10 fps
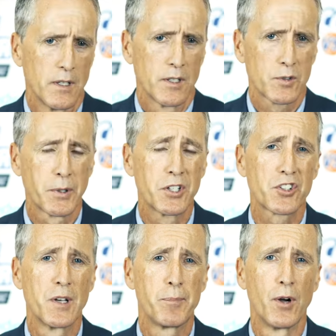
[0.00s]
It's pretty
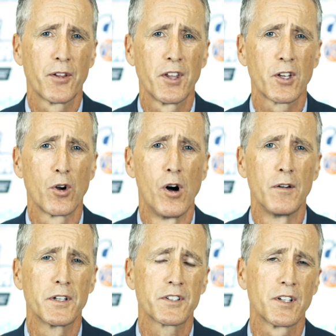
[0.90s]
simple. I think
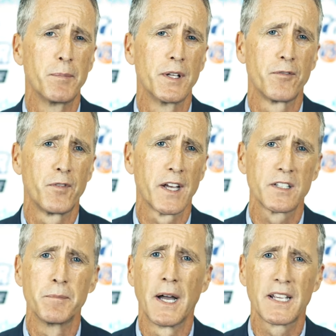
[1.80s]
all of us have been
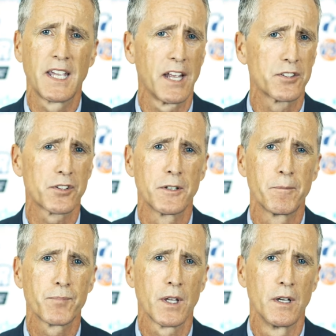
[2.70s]
affected by cancer.
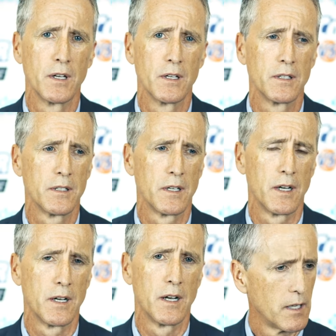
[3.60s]

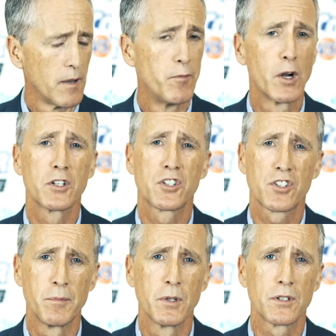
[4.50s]
I'm very
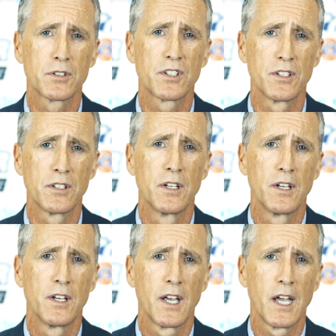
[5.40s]
similar to
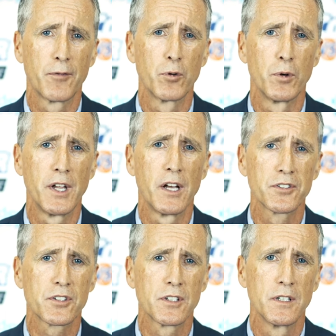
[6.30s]
everyone
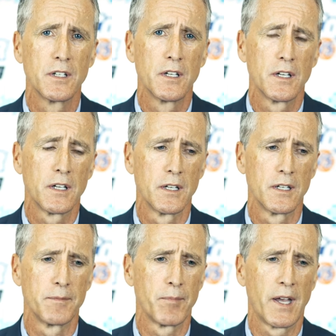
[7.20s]
else.
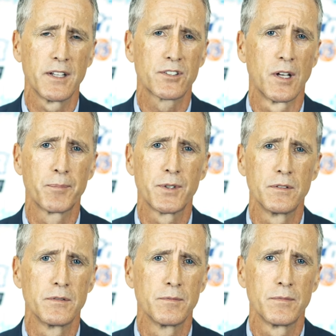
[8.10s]
I had
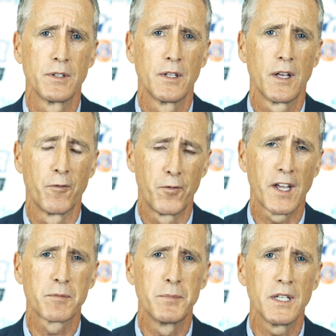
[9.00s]
something
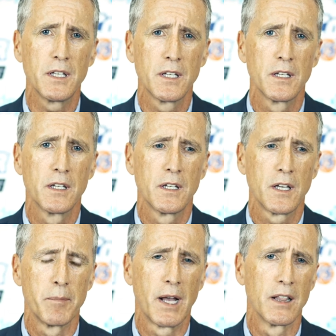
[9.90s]
affect me
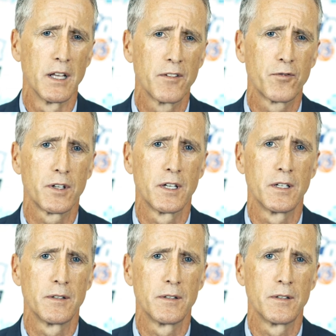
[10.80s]
and my life.